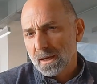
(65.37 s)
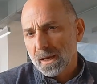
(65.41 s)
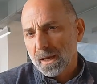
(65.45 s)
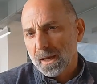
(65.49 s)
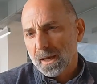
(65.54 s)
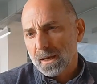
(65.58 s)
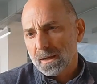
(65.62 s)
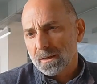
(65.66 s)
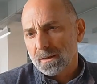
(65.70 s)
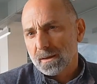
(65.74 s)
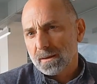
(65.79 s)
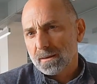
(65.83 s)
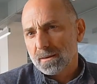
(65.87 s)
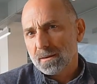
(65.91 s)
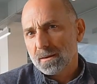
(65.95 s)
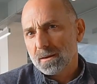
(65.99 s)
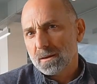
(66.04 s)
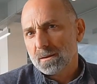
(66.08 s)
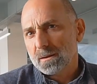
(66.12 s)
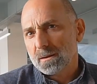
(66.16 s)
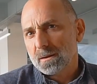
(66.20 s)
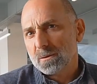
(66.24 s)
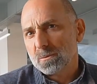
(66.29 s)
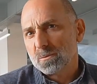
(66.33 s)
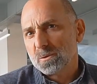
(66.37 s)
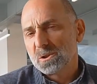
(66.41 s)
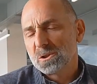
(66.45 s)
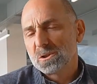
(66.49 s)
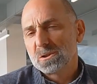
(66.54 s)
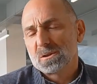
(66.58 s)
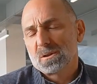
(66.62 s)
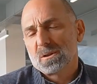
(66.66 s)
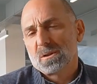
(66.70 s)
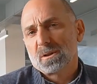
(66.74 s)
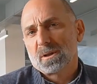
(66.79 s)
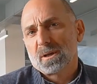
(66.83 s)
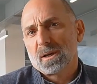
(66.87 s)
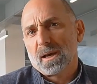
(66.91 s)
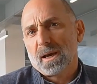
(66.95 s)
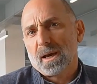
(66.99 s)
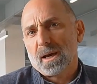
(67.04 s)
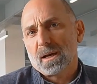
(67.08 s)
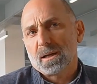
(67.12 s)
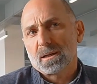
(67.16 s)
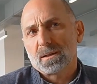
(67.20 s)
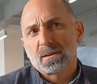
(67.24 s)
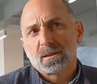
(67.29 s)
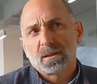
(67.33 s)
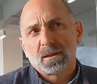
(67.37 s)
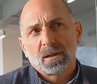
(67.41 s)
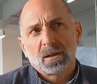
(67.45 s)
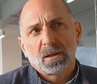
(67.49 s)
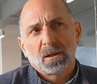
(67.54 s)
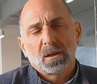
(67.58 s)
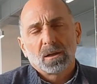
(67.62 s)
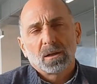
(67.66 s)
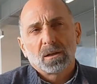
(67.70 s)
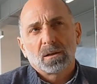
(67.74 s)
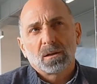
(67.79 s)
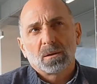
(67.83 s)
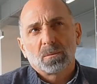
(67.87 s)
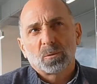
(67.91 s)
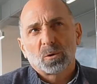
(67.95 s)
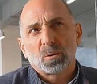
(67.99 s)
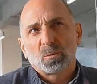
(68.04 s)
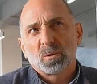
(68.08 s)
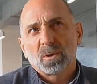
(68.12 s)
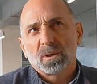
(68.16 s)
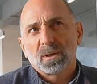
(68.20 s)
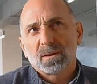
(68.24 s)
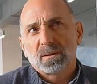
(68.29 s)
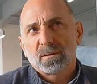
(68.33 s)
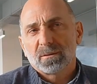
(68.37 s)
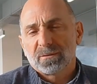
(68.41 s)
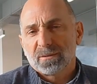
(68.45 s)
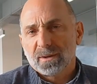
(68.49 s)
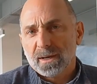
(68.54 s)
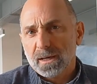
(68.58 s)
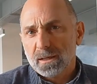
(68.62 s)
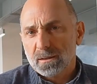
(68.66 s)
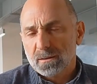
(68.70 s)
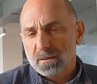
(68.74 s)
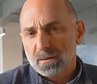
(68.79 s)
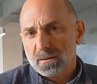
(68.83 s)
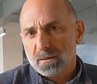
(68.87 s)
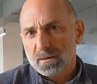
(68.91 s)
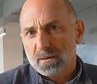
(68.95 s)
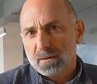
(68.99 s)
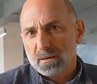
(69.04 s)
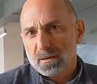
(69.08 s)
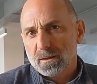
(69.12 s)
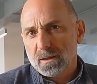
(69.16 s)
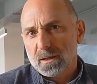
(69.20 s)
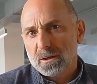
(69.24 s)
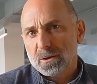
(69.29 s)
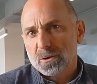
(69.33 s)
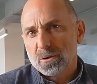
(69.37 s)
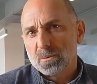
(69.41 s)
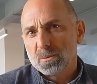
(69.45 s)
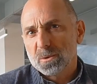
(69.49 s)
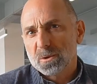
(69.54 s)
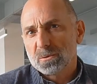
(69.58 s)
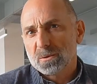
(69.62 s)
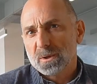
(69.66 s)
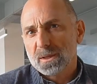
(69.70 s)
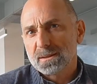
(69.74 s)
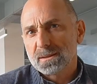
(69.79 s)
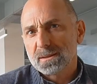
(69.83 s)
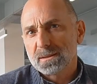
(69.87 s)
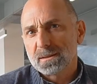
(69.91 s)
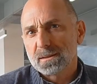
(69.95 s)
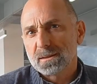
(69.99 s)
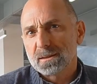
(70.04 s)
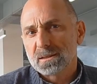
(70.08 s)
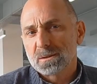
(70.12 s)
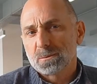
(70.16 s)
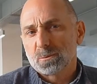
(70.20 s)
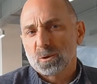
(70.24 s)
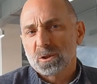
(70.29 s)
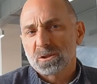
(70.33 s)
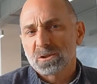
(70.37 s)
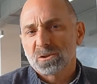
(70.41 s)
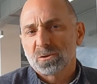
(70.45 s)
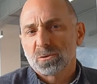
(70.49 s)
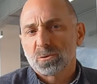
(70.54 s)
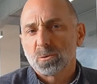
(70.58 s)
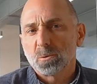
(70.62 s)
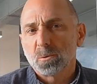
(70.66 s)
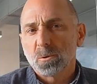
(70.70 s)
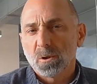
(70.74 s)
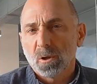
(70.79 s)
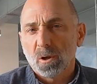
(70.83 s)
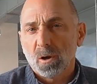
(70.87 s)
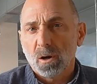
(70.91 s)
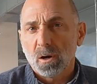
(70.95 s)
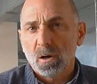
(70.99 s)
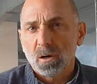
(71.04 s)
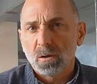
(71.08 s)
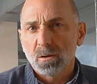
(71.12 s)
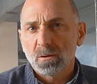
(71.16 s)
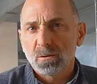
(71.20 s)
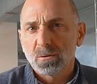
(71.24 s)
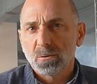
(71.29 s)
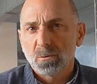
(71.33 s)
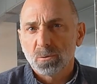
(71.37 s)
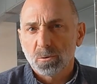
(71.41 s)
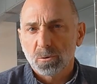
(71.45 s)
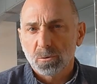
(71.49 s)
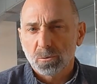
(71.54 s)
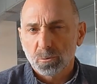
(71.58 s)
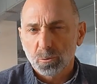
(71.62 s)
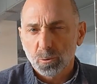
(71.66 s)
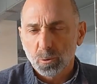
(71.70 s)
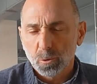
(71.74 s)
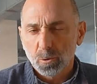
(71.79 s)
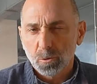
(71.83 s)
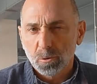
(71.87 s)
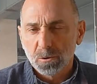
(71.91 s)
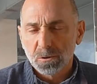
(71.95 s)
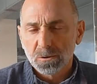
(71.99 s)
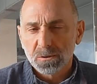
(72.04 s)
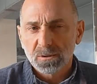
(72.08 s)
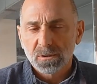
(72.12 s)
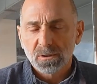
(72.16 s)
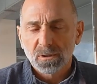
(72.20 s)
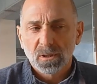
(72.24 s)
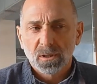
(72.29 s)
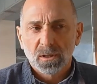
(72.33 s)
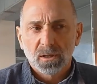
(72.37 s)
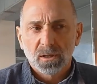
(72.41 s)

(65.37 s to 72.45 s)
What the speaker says: And I think that we should look at, number one, the fact that human rights is expressed through law or rules.